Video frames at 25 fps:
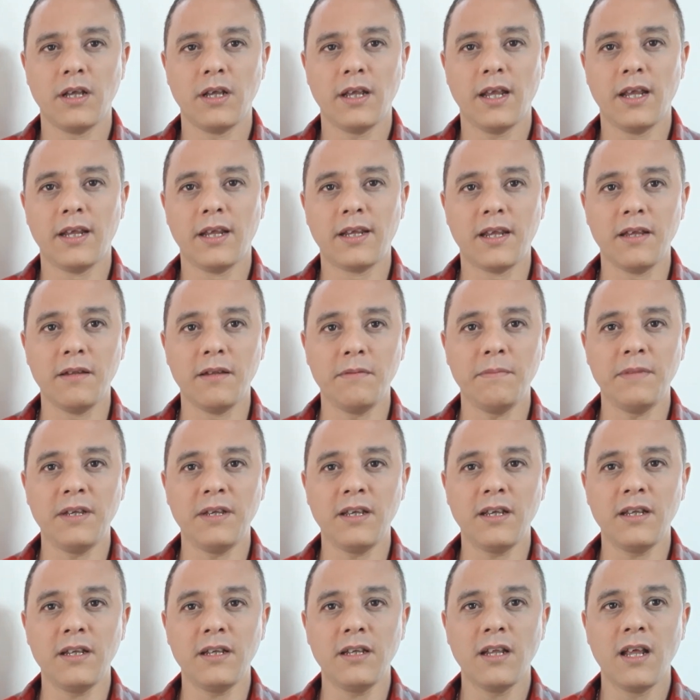It can
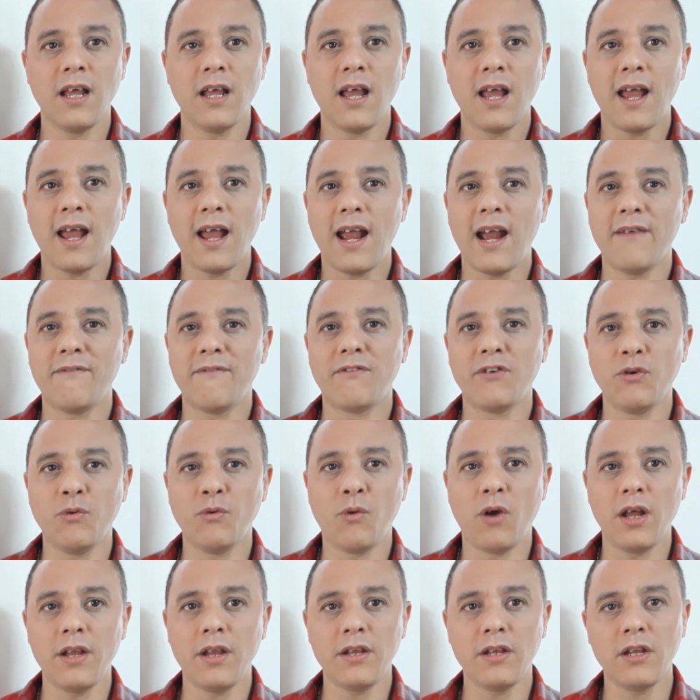mean
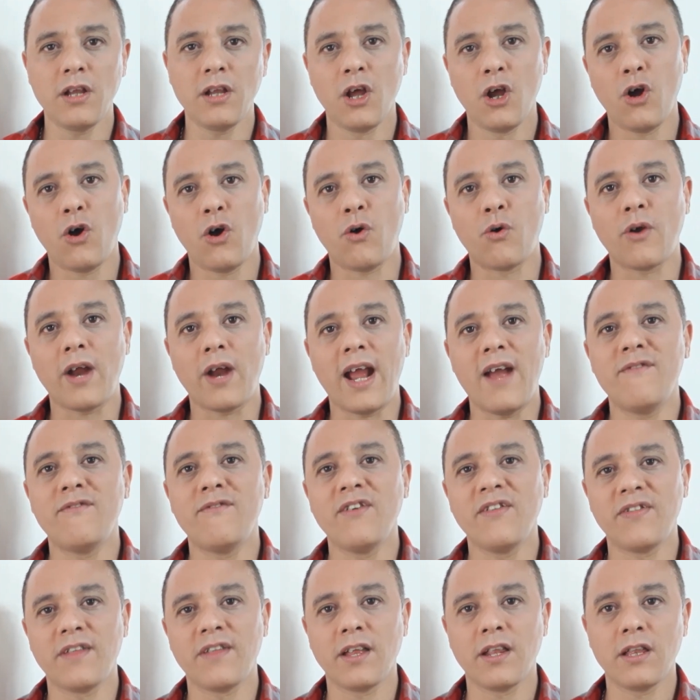everyone or
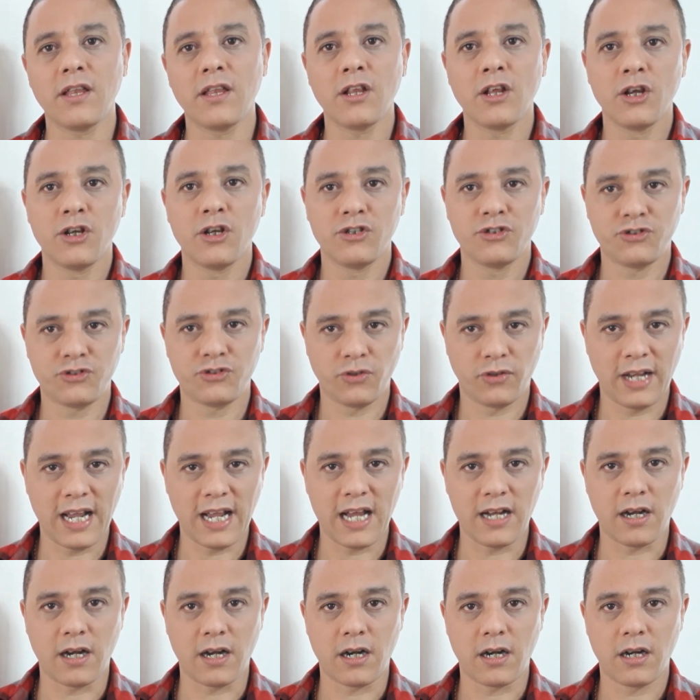everything
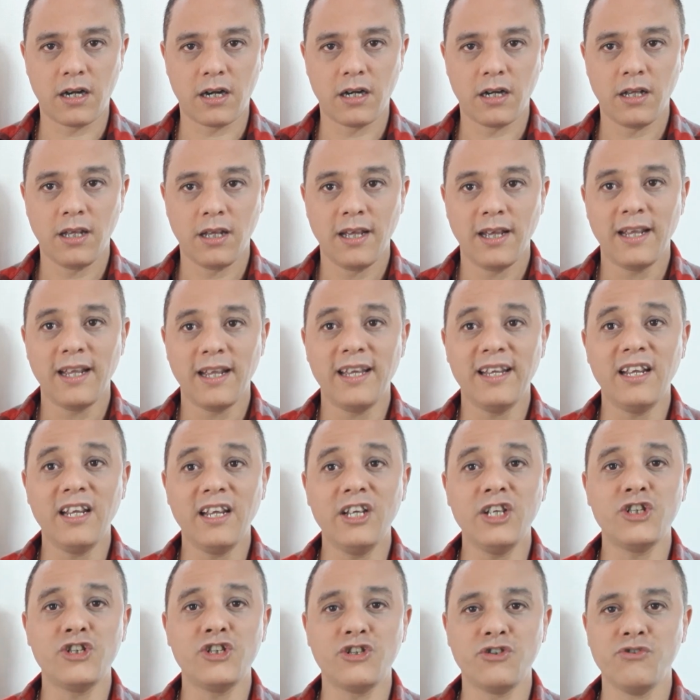together. It
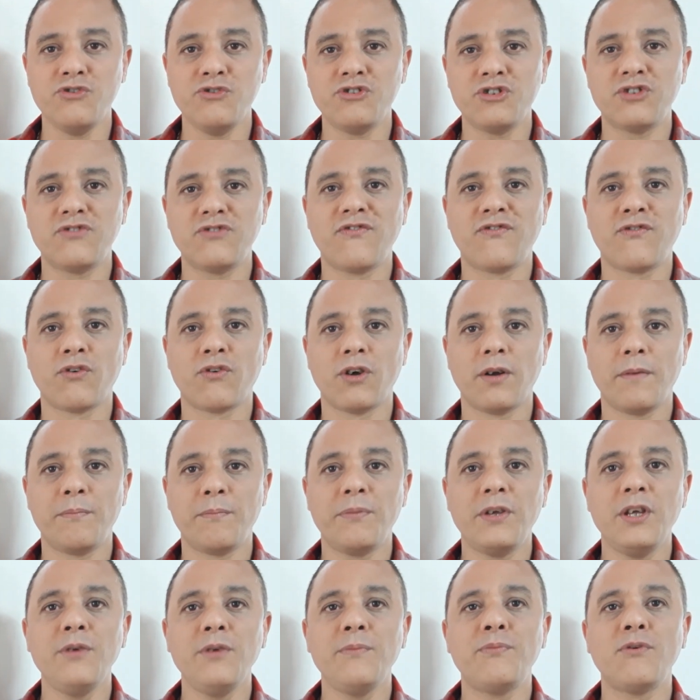is used for a
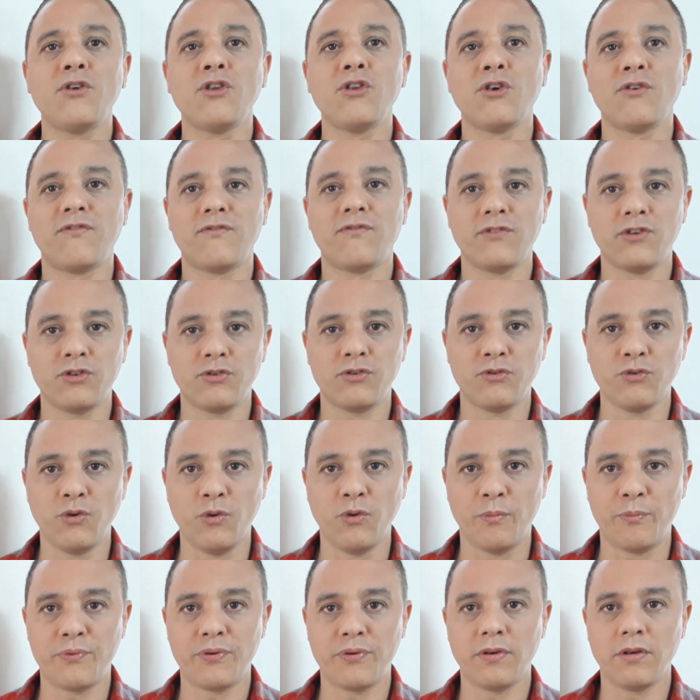people of
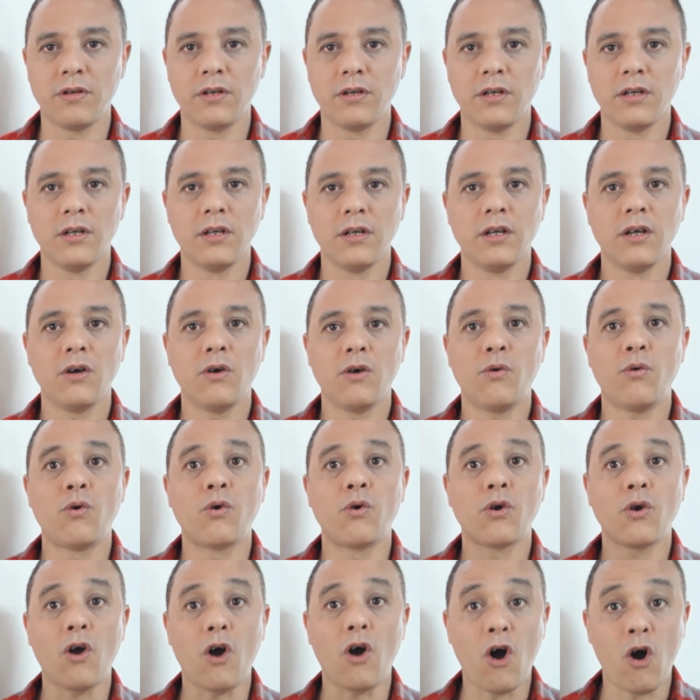group
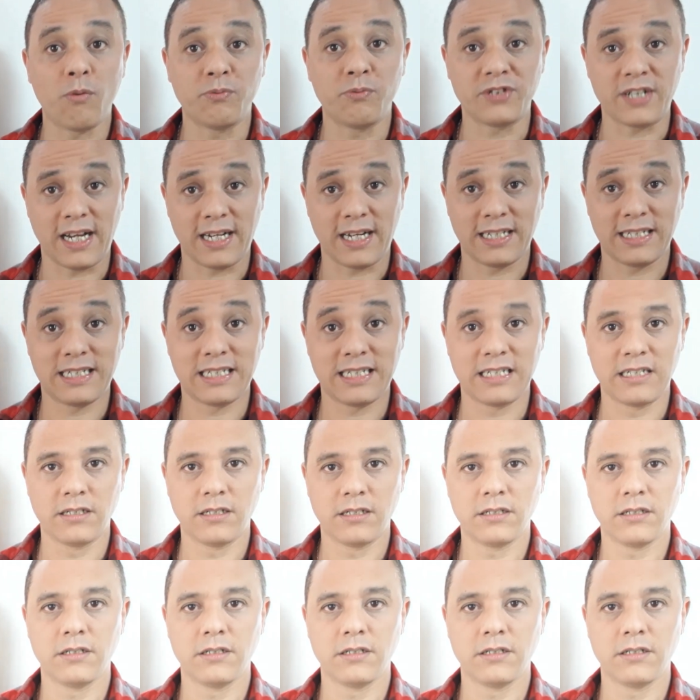or object.